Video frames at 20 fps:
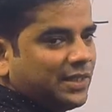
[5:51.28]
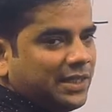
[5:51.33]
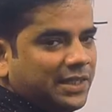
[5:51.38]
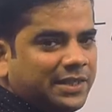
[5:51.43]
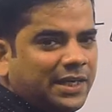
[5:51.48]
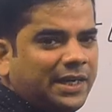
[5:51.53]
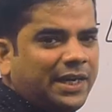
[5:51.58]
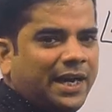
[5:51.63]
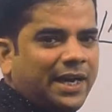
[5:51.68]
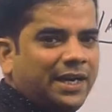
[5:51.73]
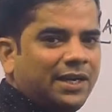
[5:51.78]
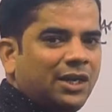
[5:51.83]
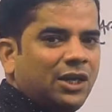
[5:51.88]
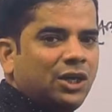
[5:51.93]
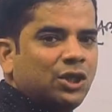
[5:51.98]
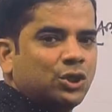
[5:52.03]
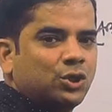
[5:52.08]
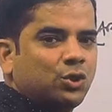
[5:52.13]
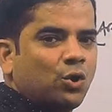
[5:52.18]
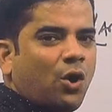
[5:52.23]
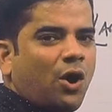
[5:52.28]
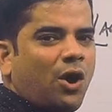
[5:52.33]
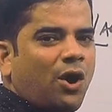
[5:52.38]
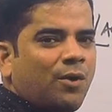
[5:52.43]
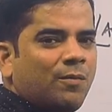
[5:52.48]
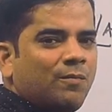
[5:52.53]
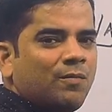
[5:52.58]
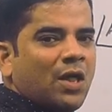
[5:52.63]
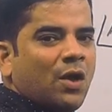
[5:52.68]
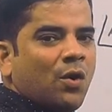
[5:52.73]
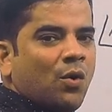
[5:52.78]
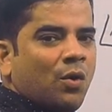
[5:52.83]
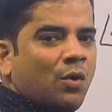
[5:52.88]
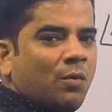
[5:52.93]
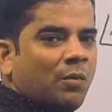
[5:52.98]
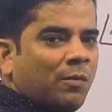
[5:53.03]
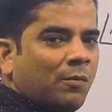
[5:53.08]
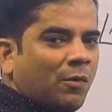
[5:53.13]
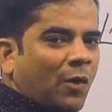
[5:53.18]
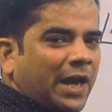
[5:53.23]
isn't it? So
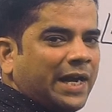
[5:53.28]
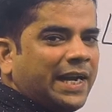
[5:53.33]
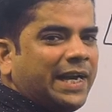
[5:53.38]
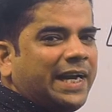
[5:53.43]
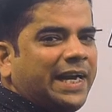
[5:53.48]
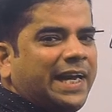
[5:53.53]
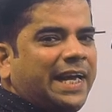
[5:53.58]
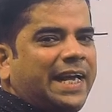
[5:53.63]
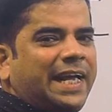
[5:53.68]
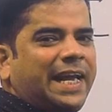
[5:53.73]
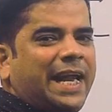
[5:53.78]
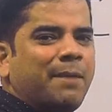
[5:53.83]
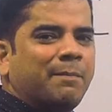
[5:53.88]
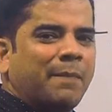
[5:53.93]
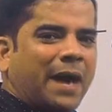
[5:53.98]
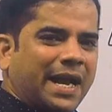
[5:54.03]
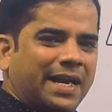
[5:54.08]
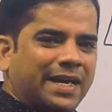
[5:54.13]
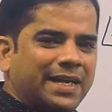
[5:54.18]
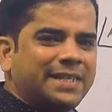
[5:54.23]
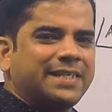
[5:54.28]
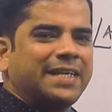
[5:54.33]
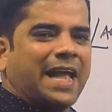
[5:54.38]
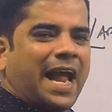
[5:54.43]
180 degree minus